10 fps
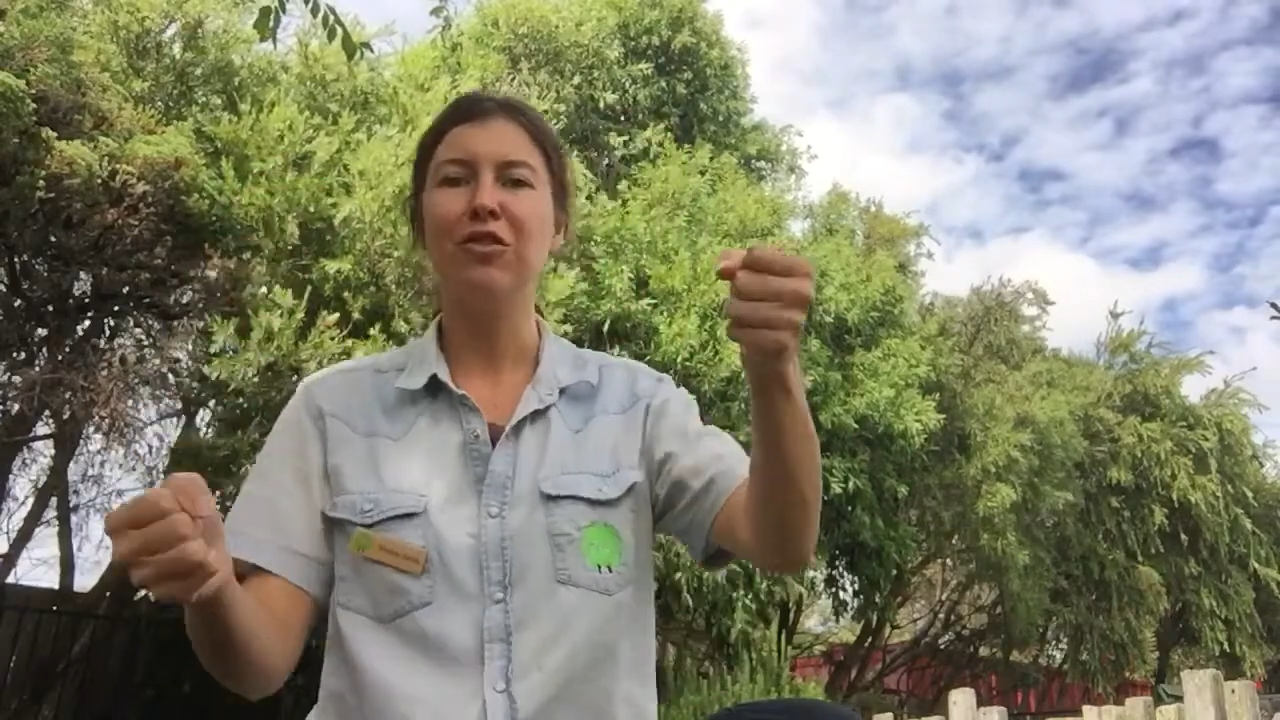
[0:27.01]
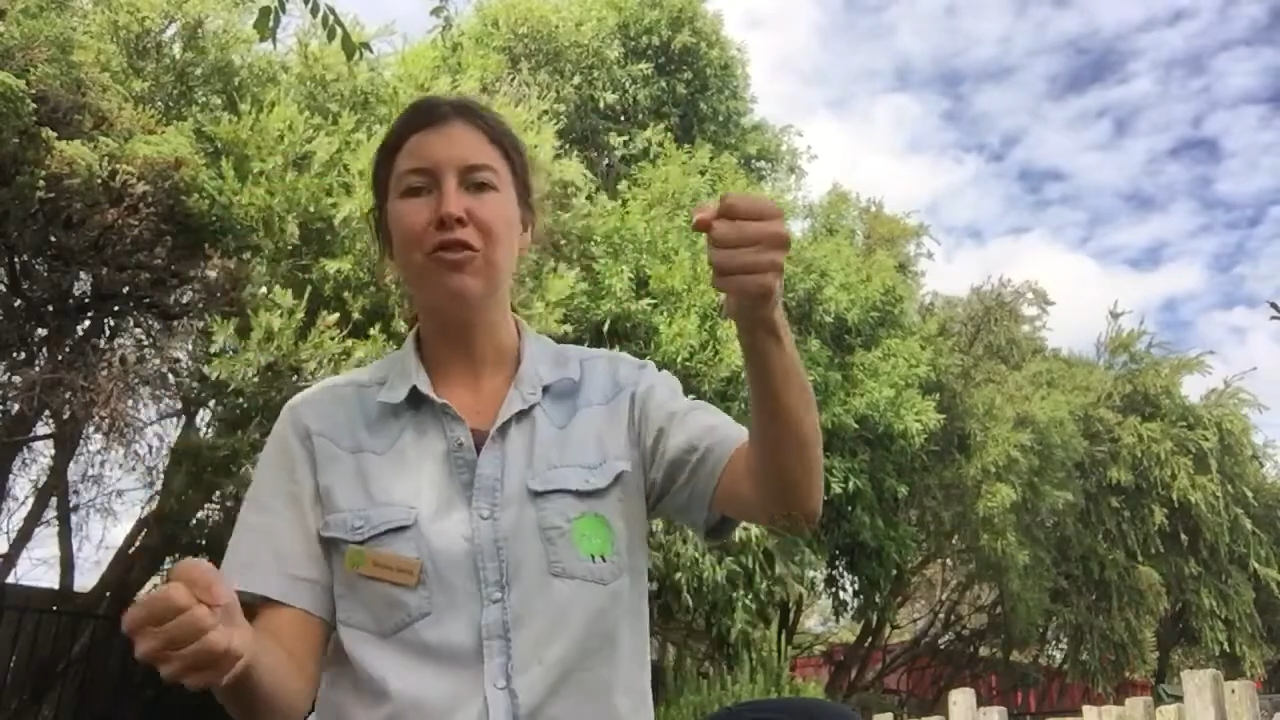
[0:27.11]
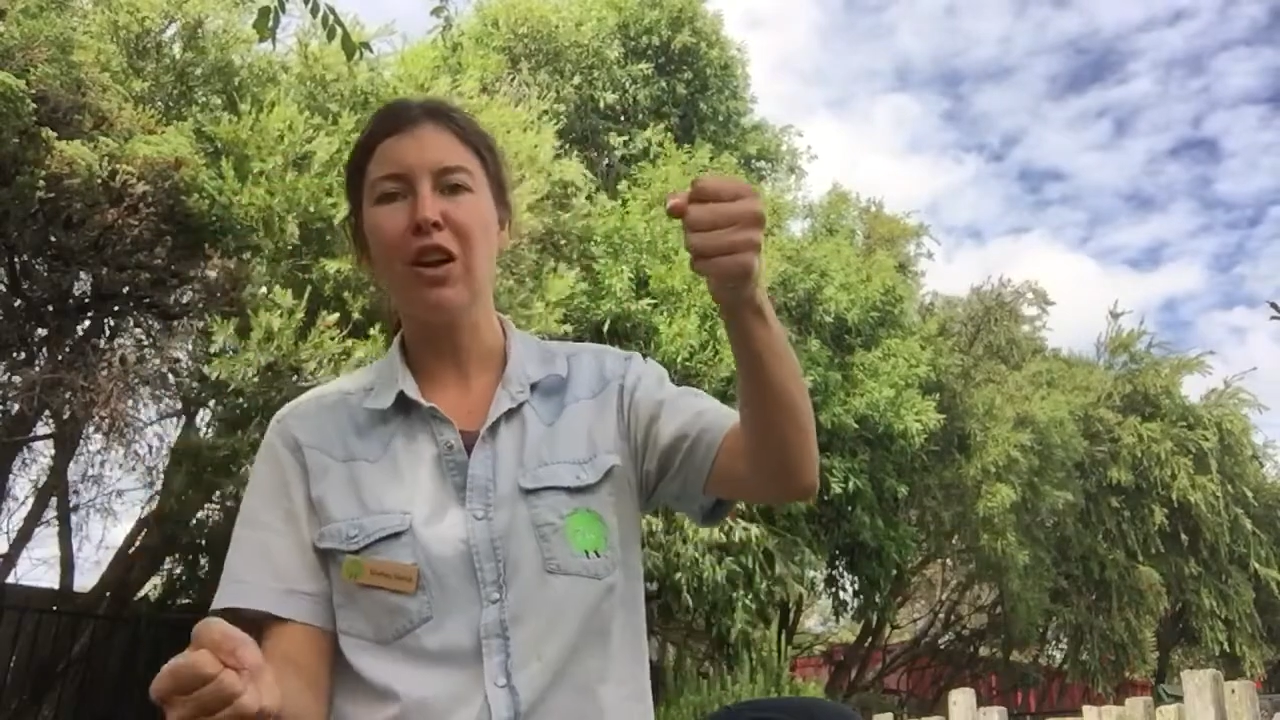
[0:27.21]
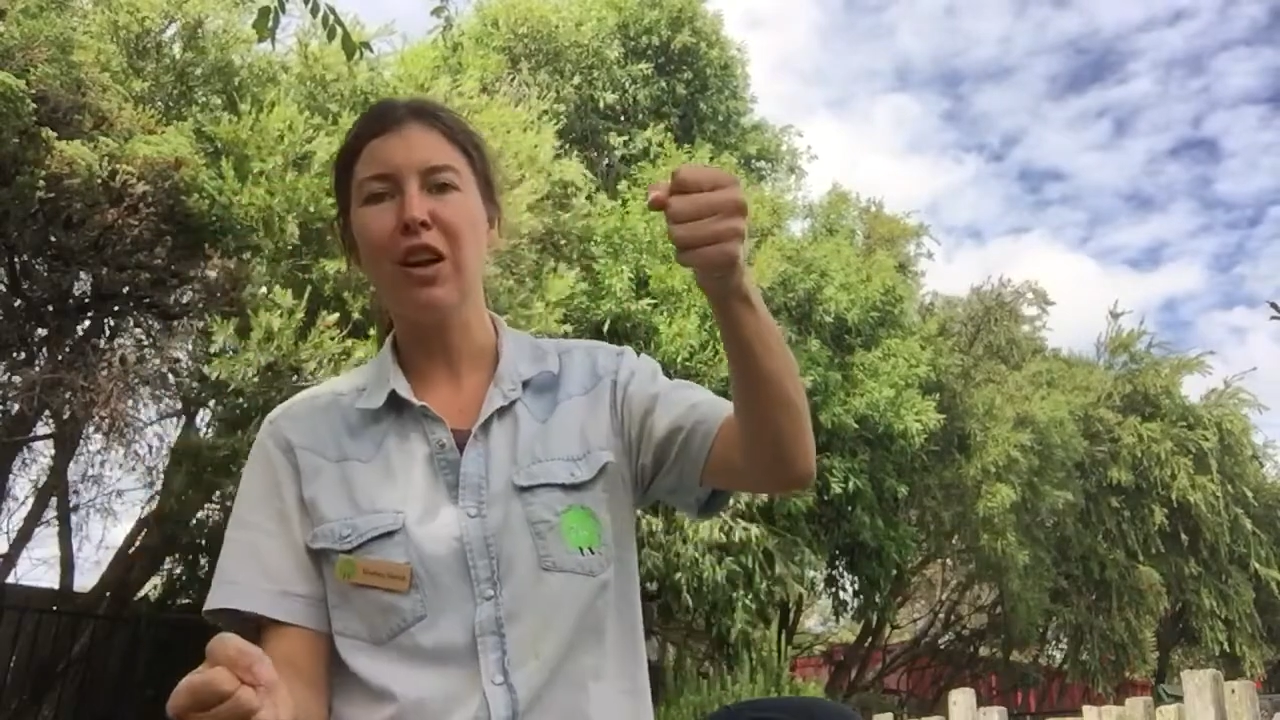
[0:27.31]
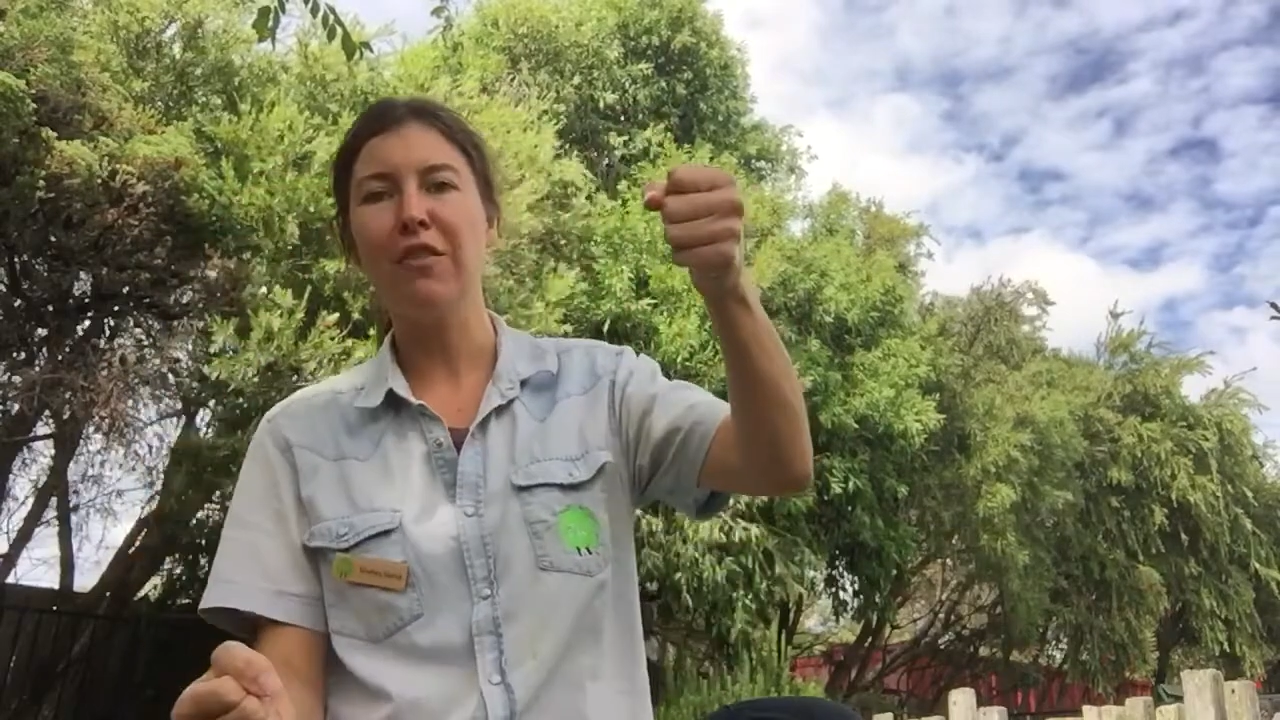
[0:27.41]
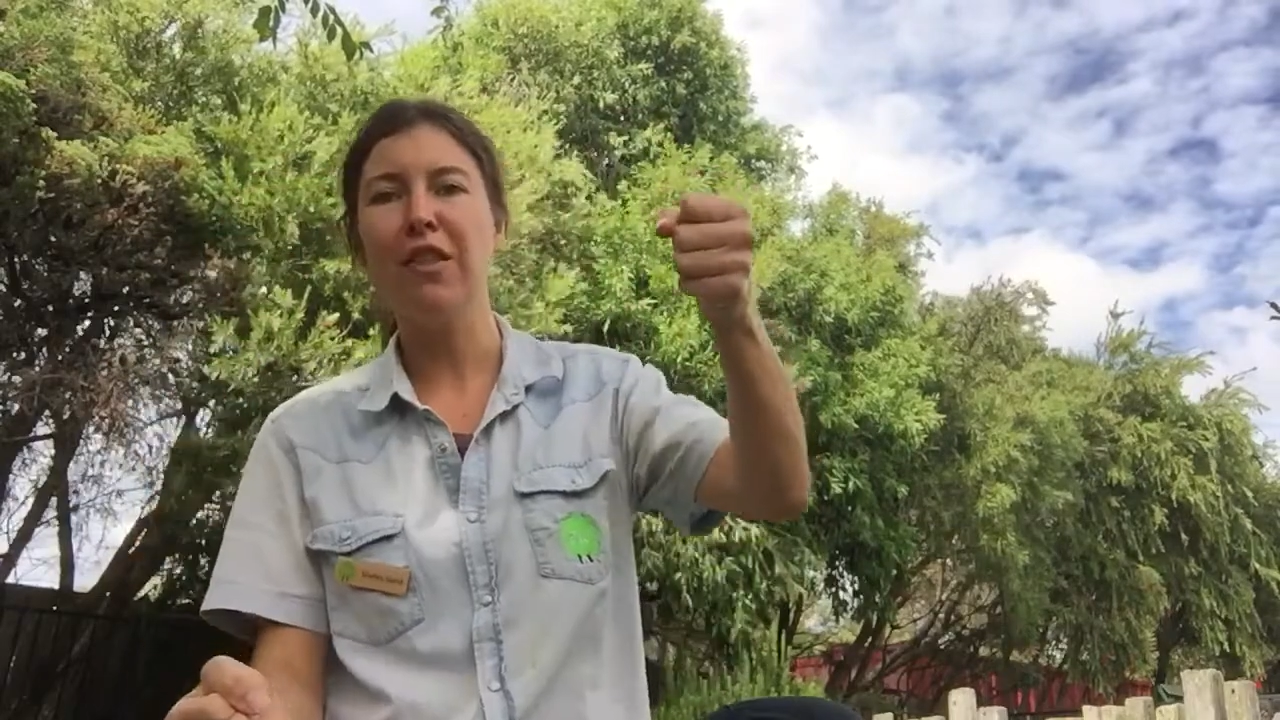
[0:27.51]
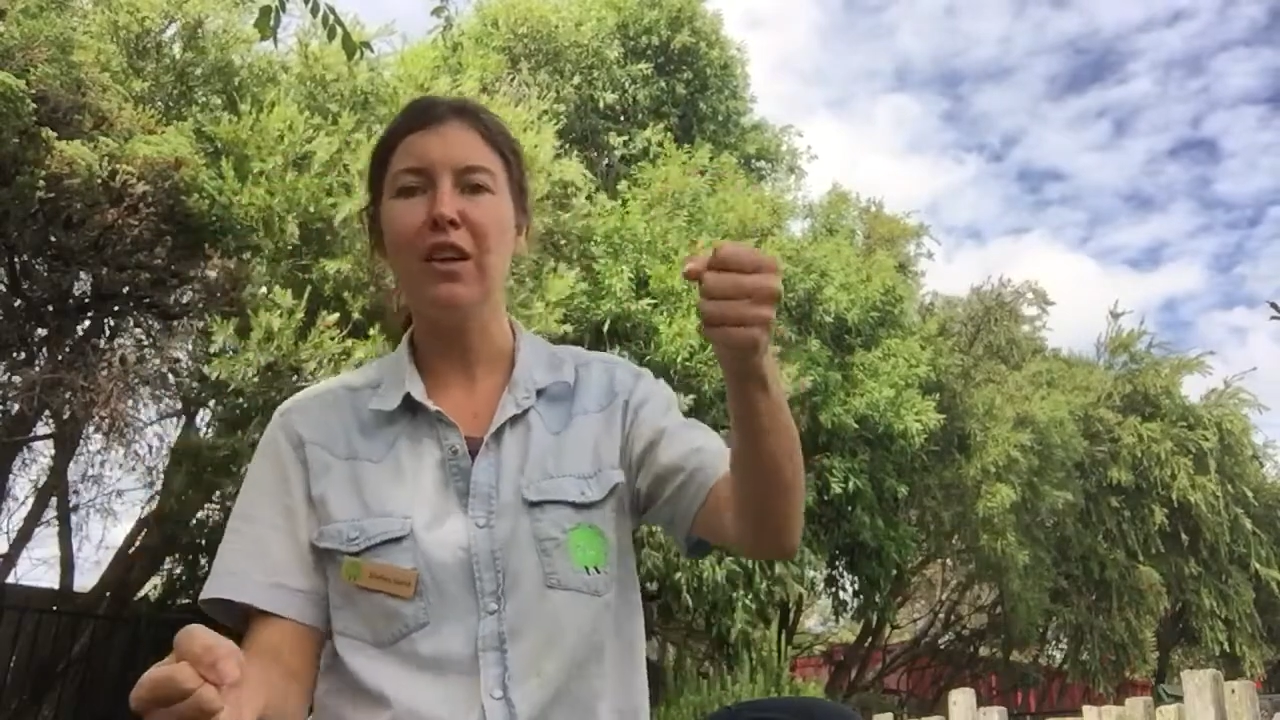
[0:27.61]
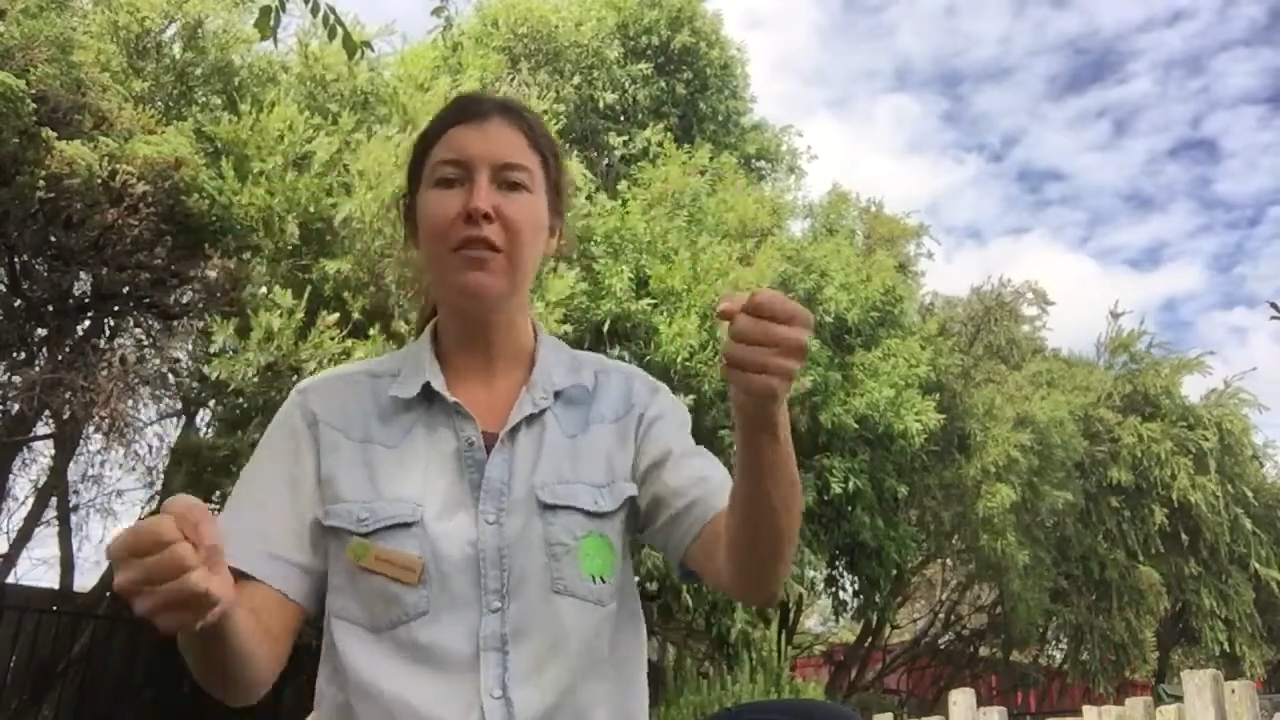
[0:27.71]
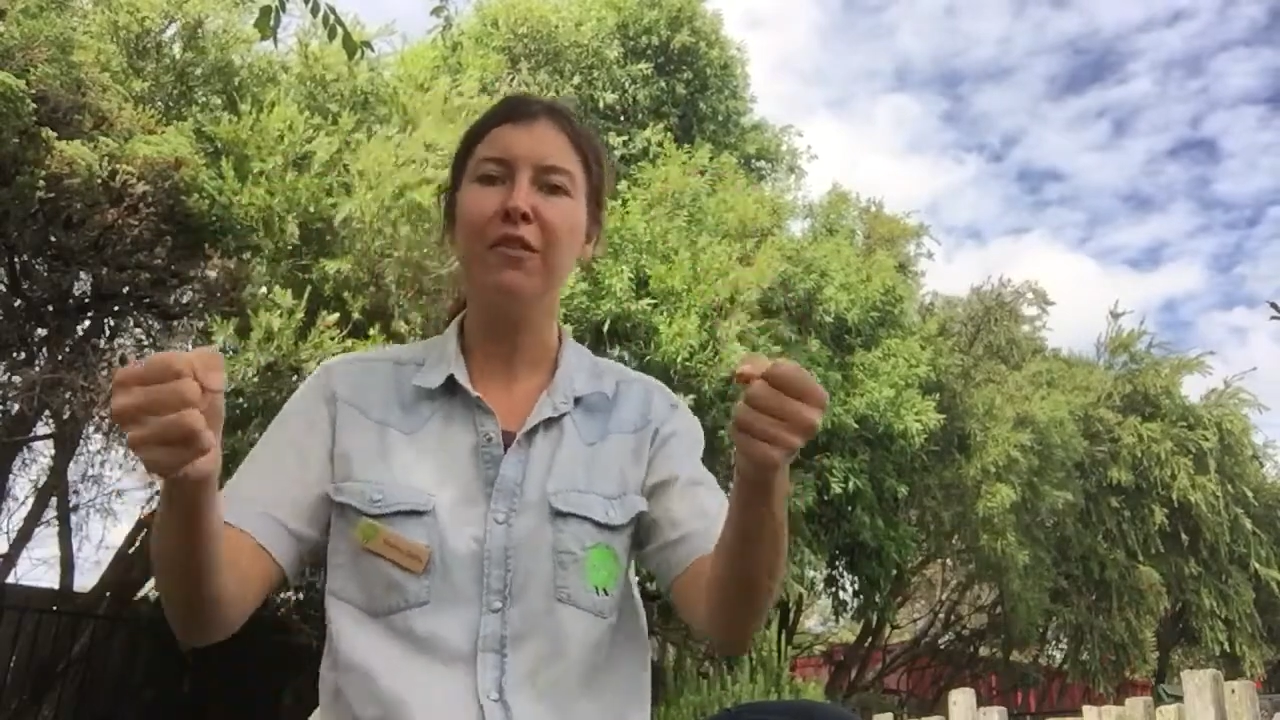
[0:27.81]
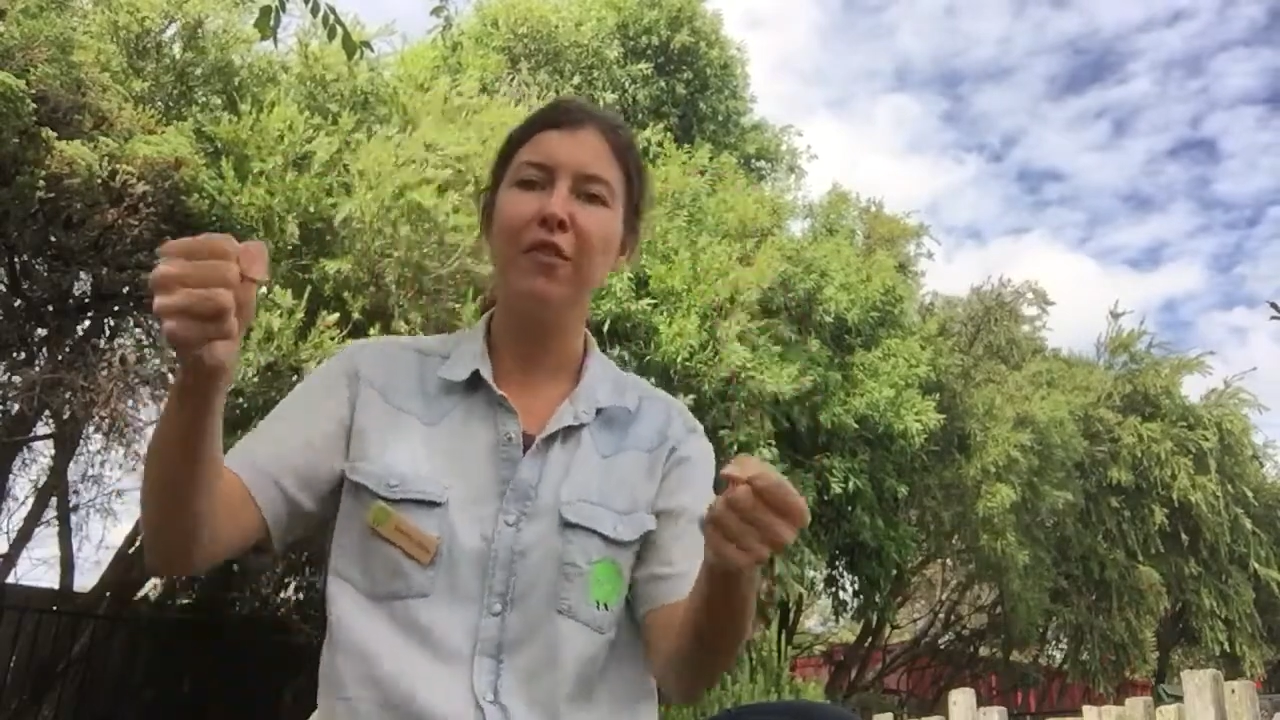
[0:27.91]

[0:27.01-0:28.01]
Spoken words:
drive the